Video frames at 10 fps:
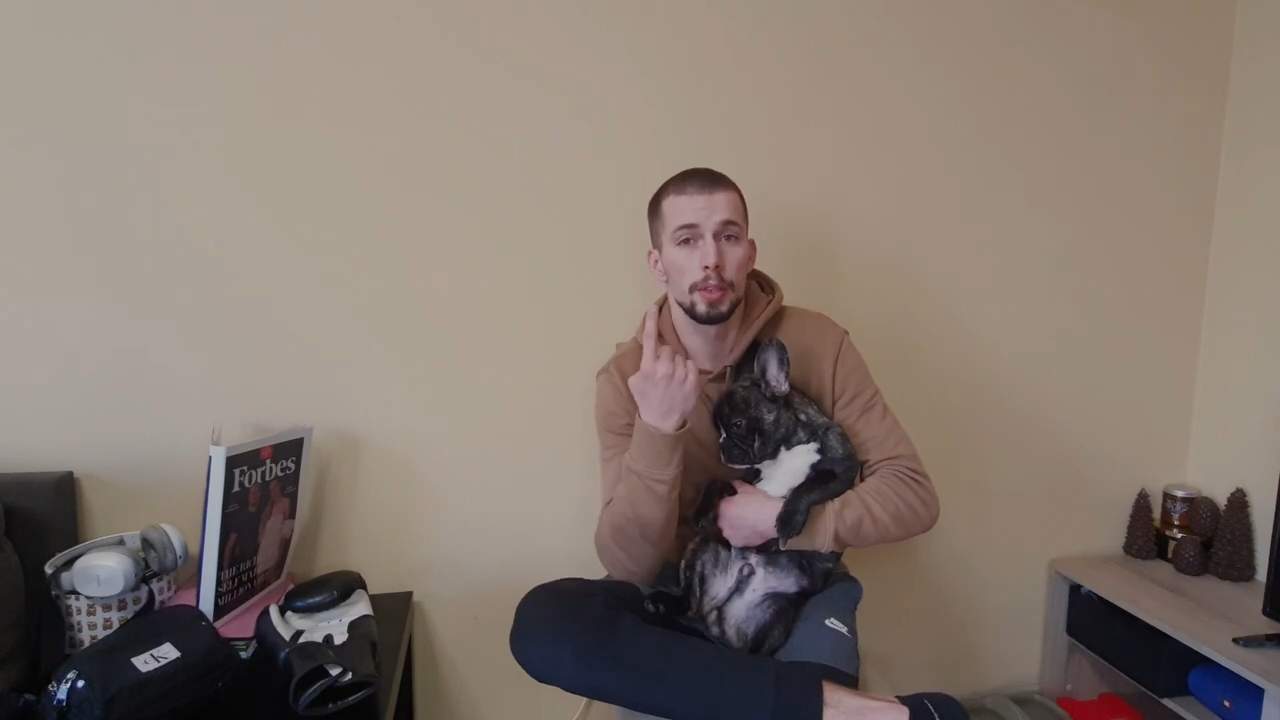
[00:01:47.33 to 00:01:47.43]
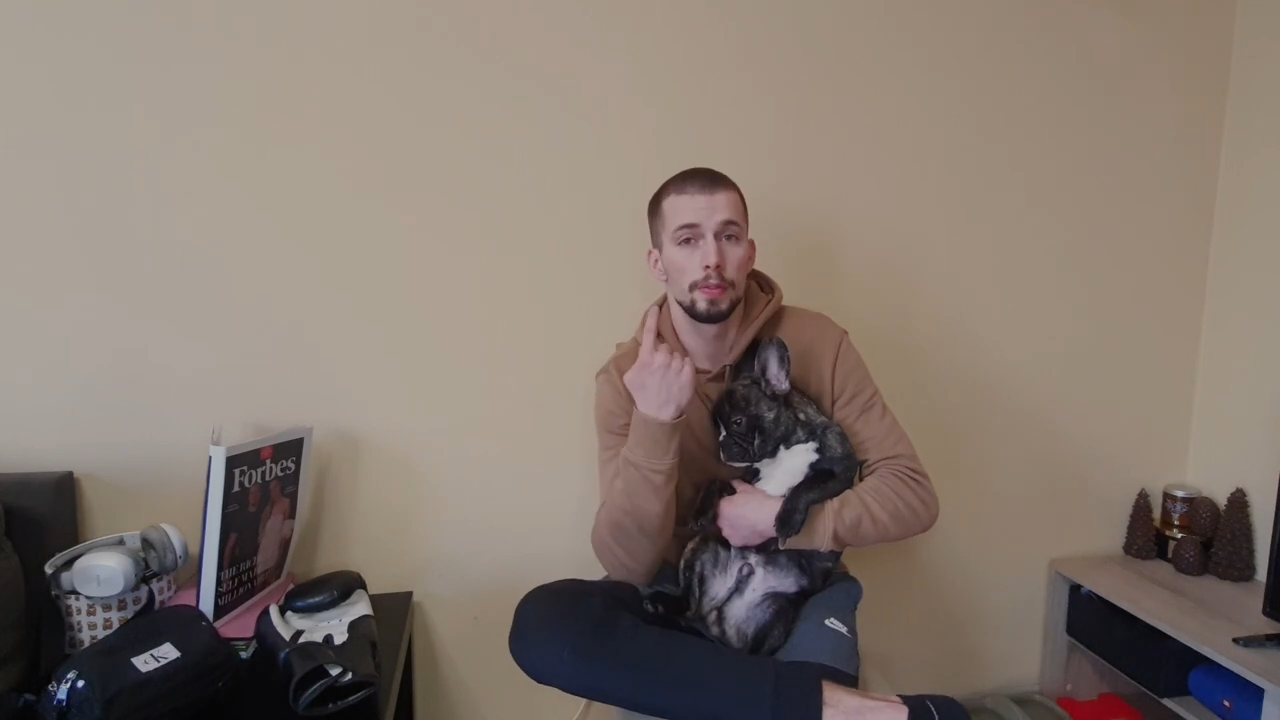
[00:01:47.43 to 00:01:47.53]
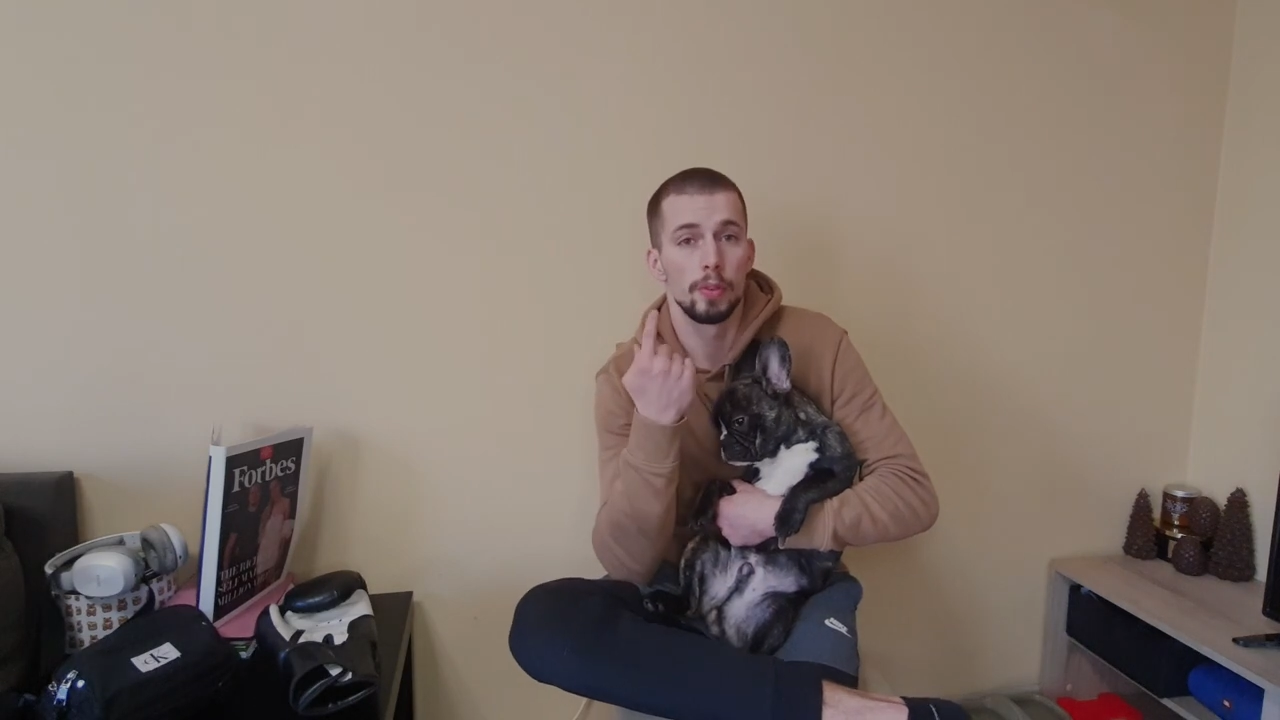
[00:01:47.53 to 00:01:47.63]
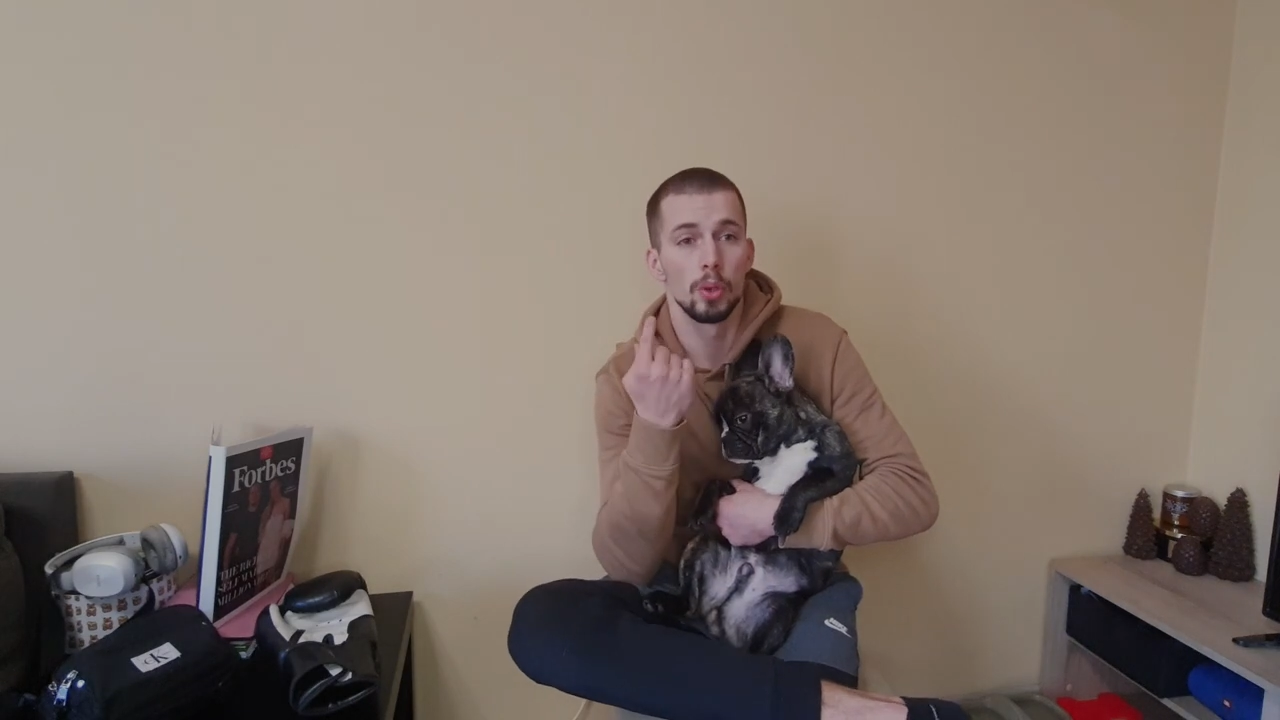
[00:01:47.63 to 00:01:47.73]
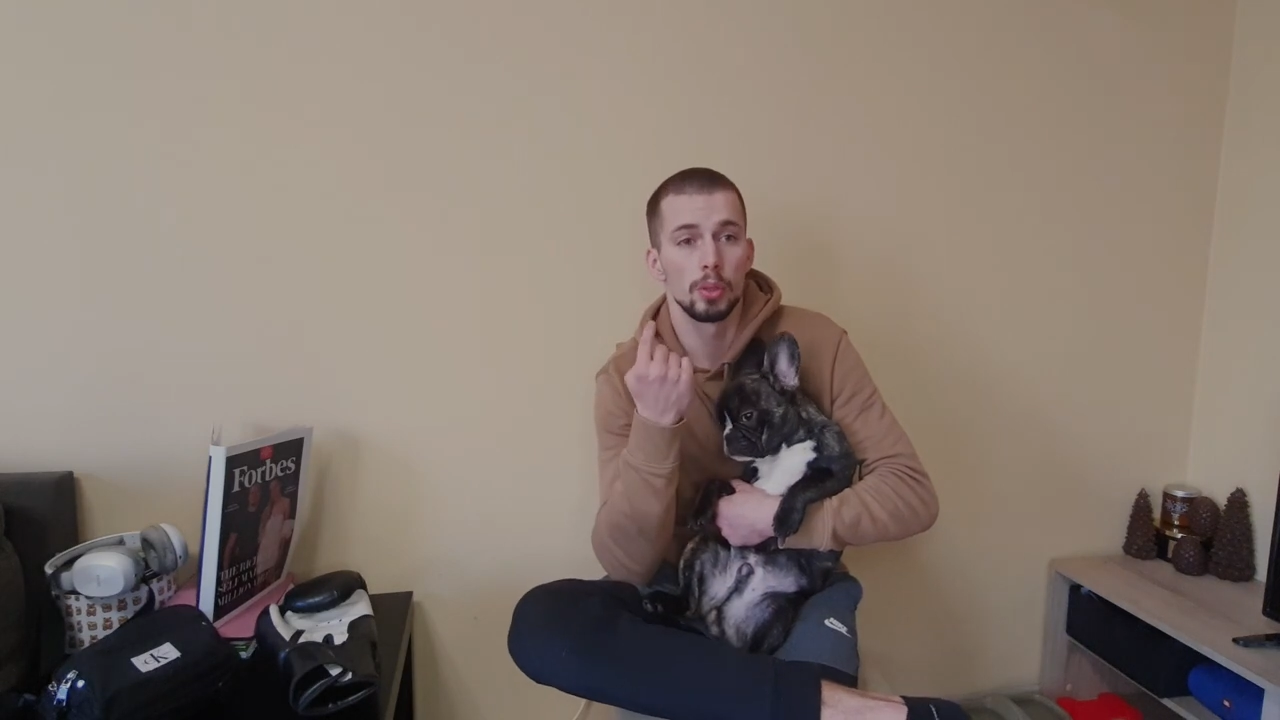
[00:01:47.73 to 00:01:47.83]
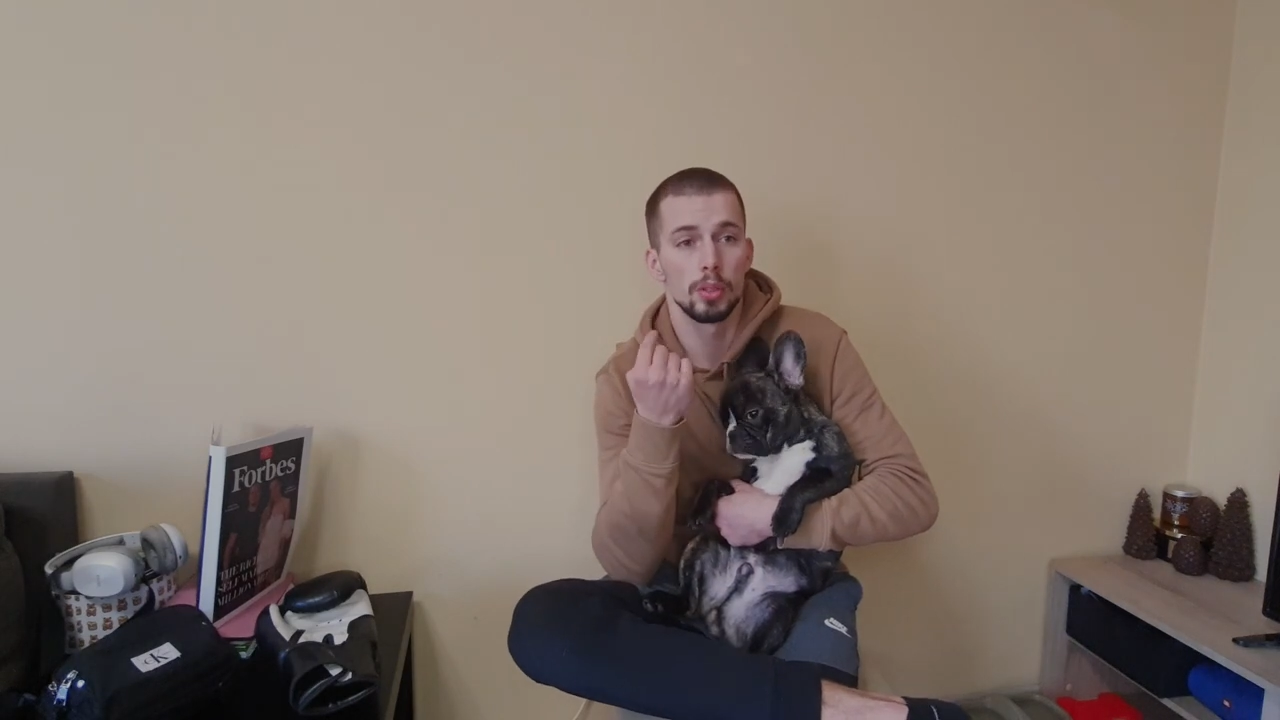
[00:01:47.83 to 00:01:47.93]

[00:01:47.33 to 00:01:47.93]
he fought